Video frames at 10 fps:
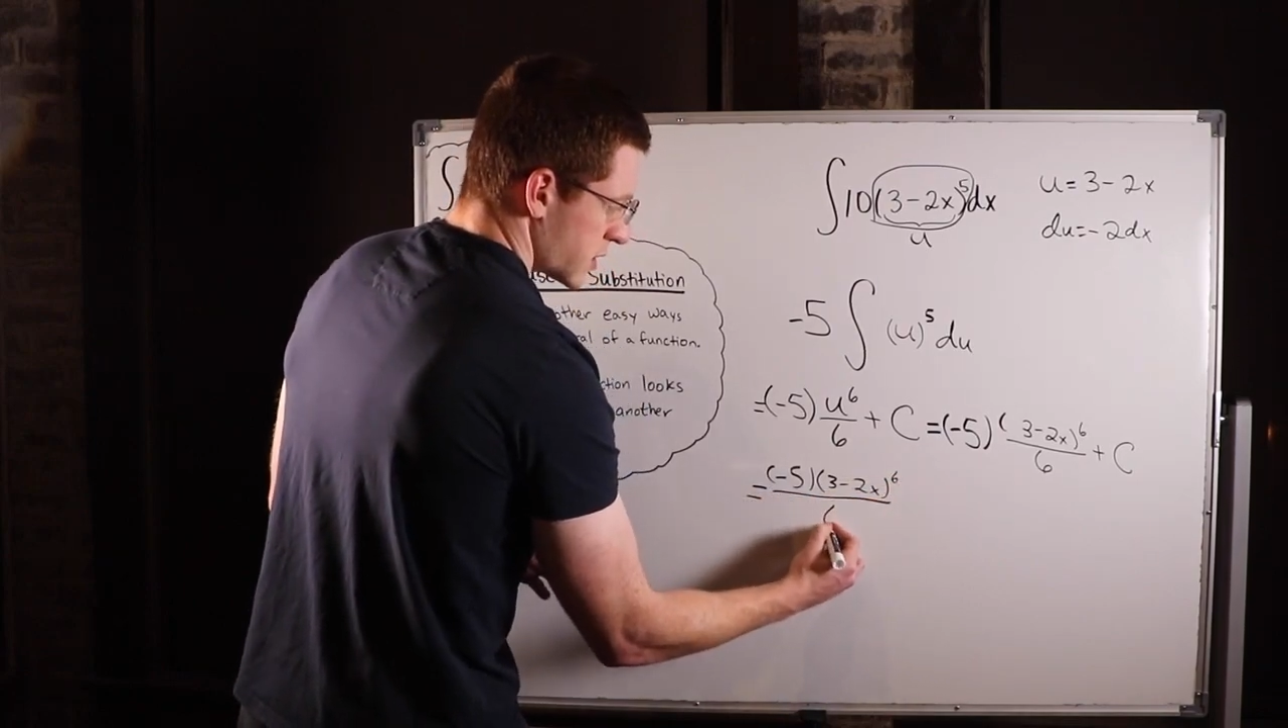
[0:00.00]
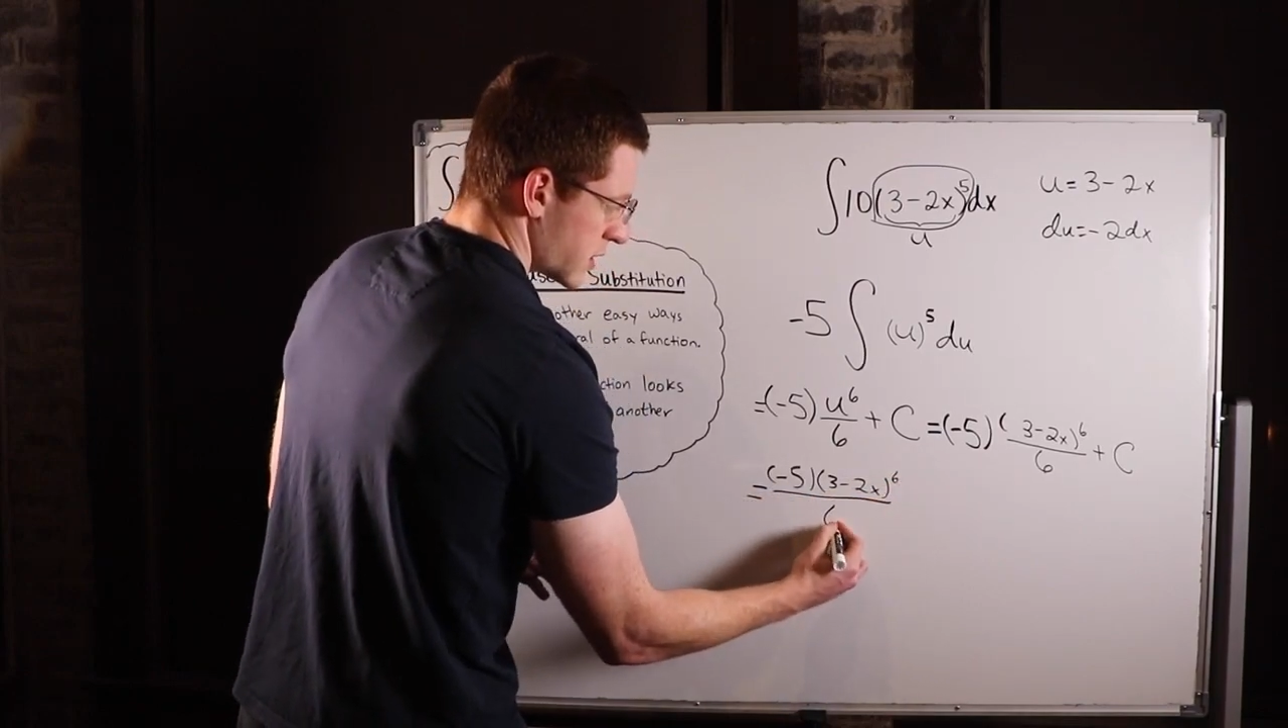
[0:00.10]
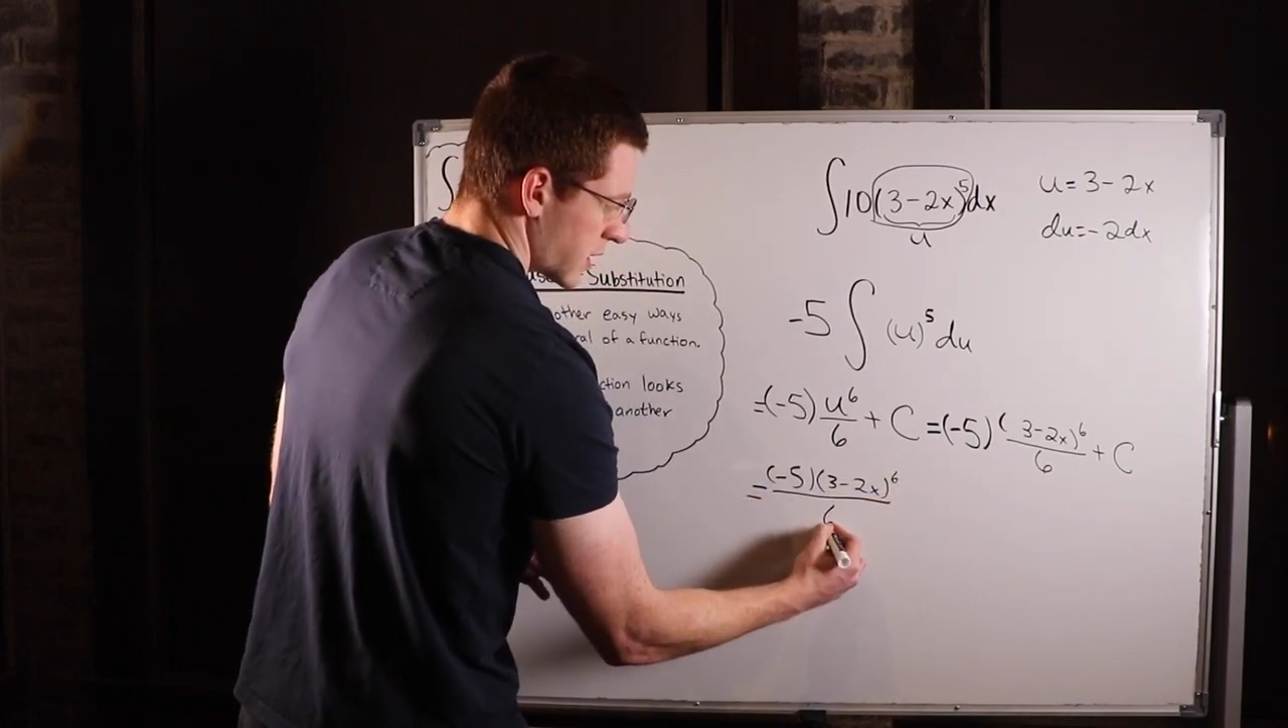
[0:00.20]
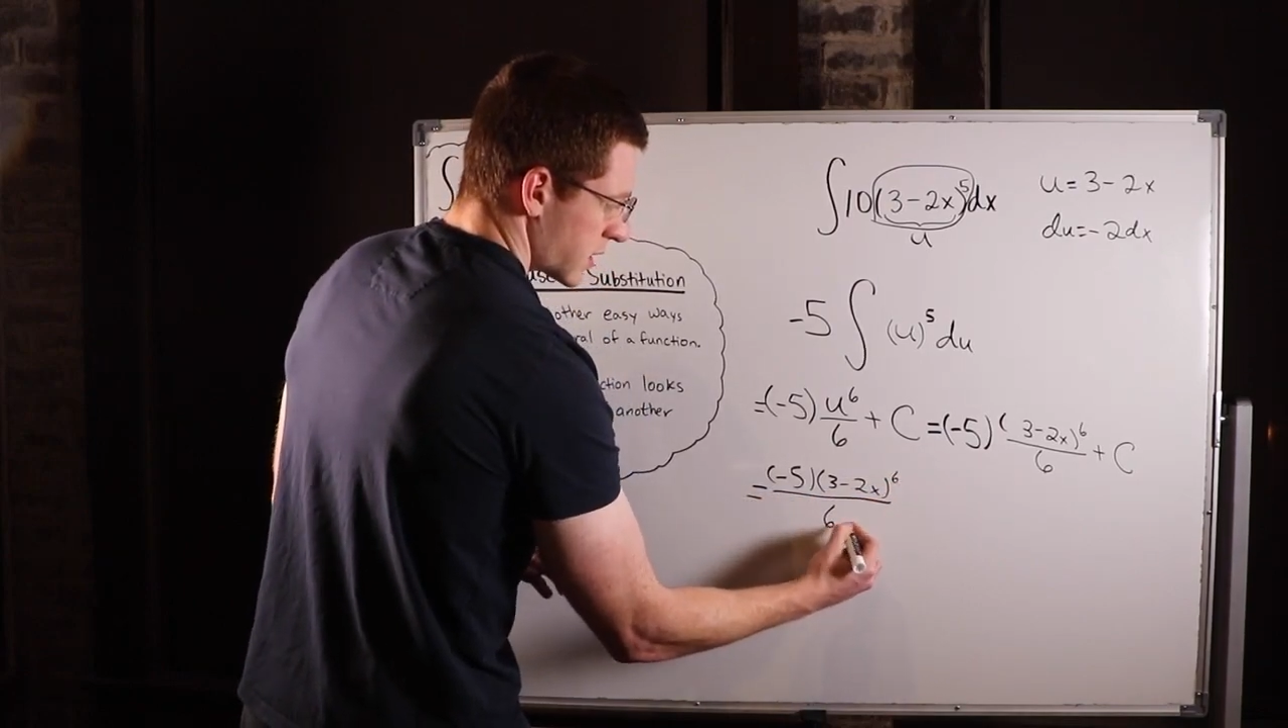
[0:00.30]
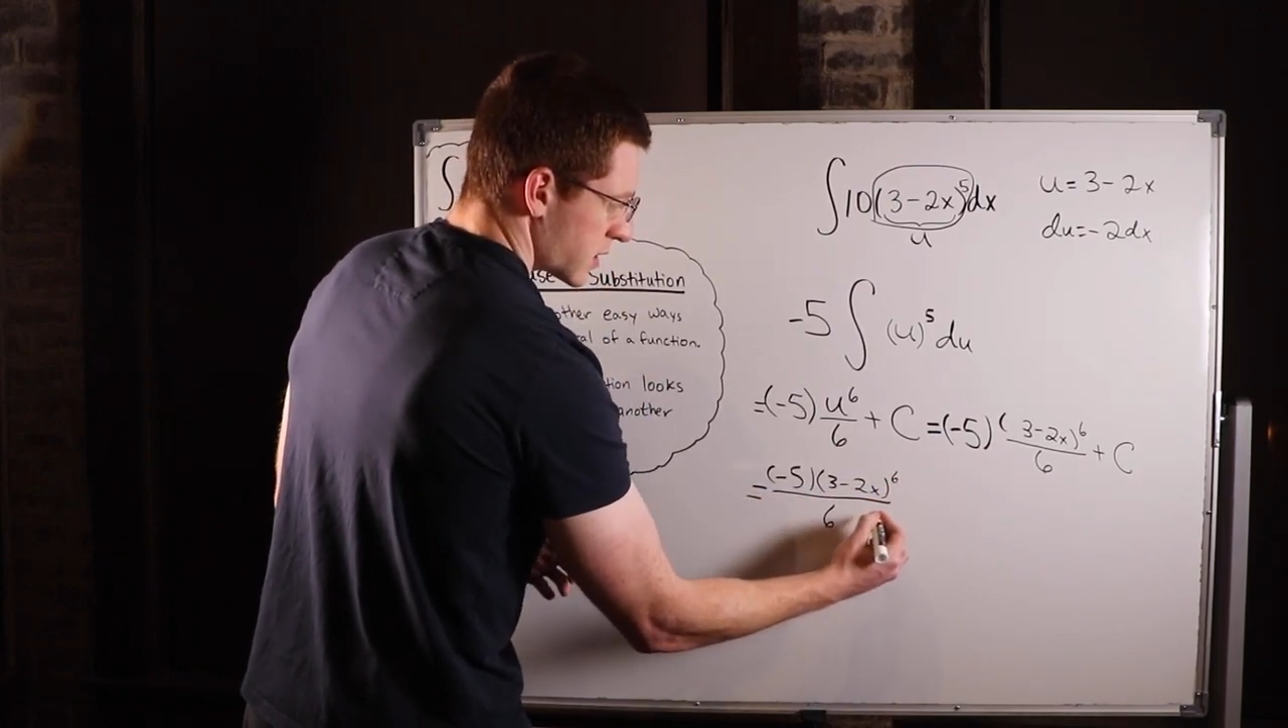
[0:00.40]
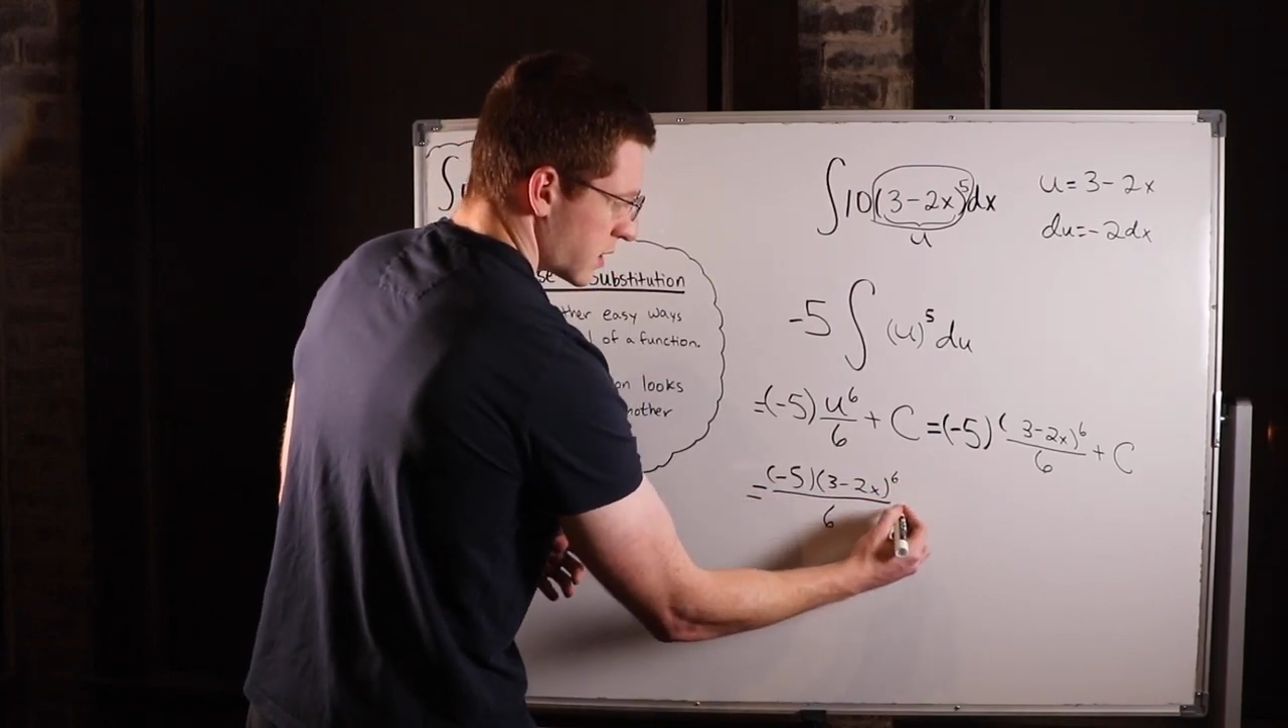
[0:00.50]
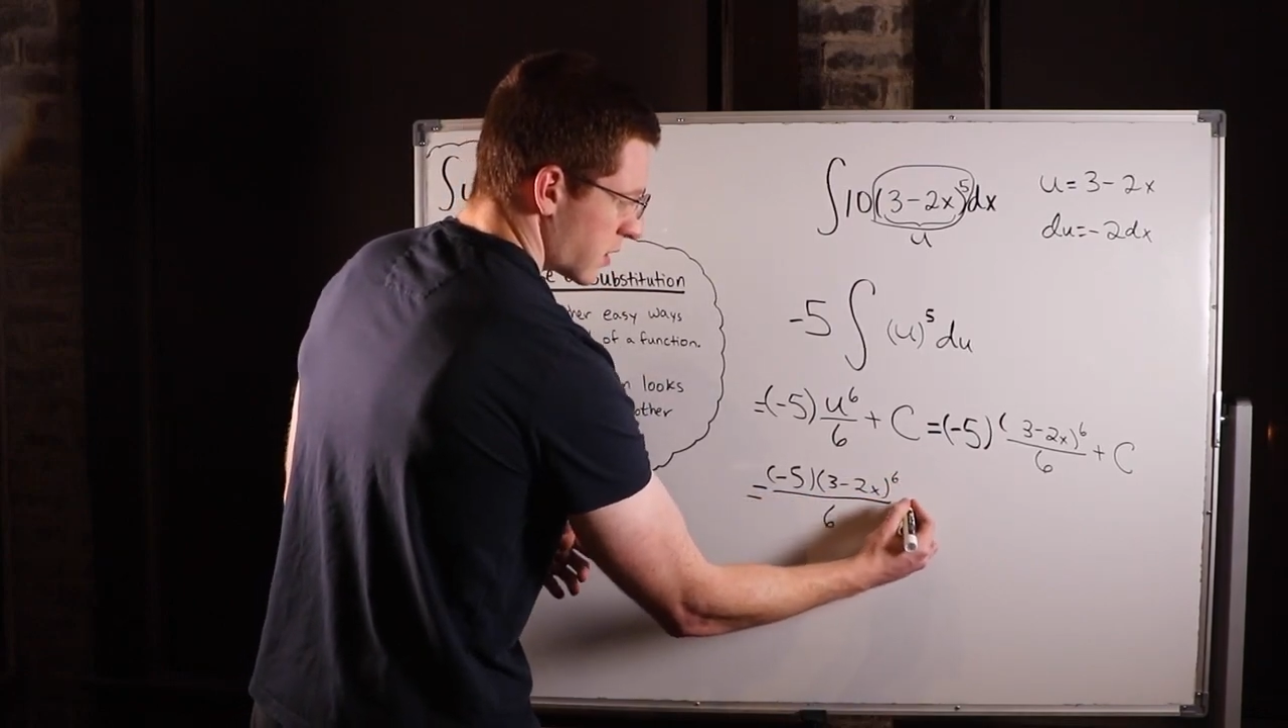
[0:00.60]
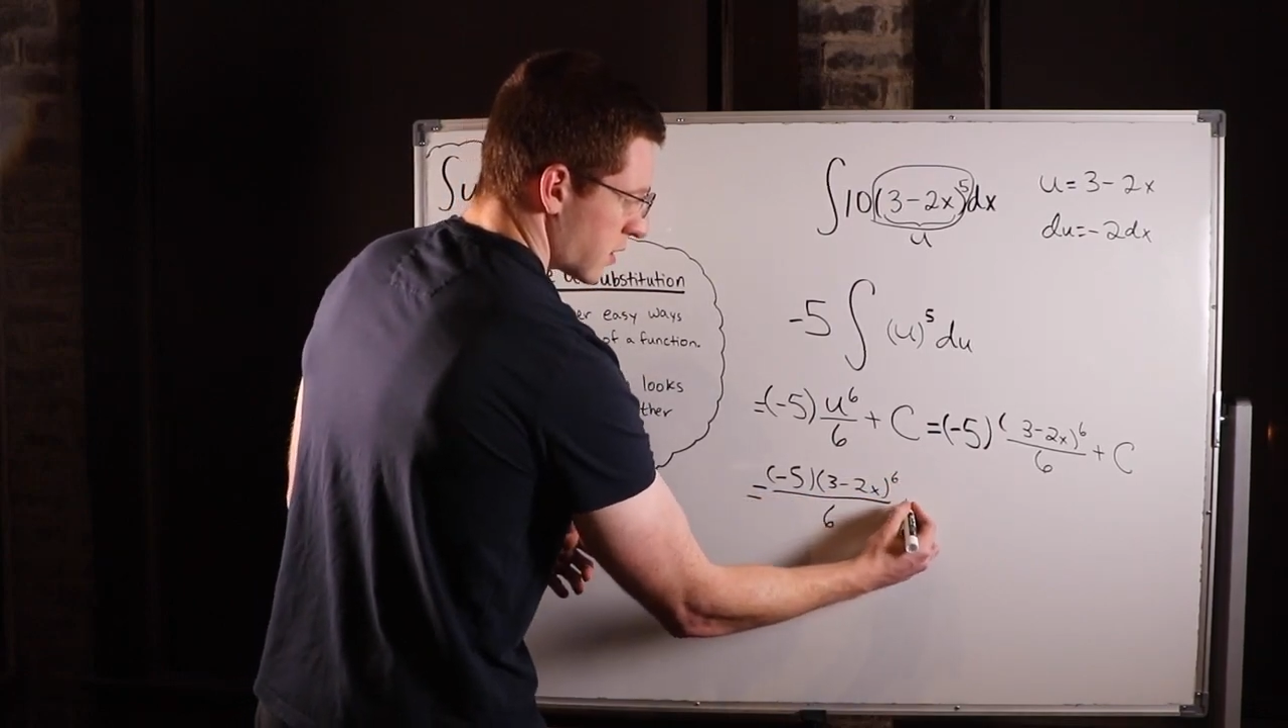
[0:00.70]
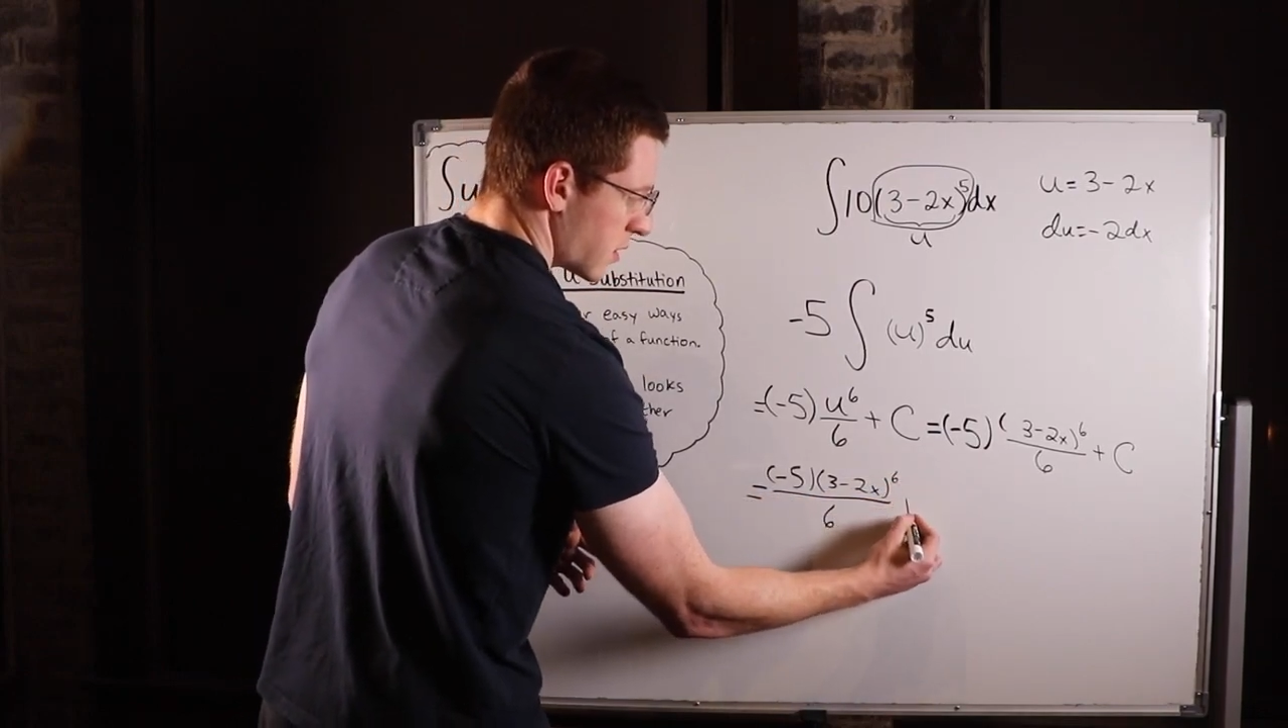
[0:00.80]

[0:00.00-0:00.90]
6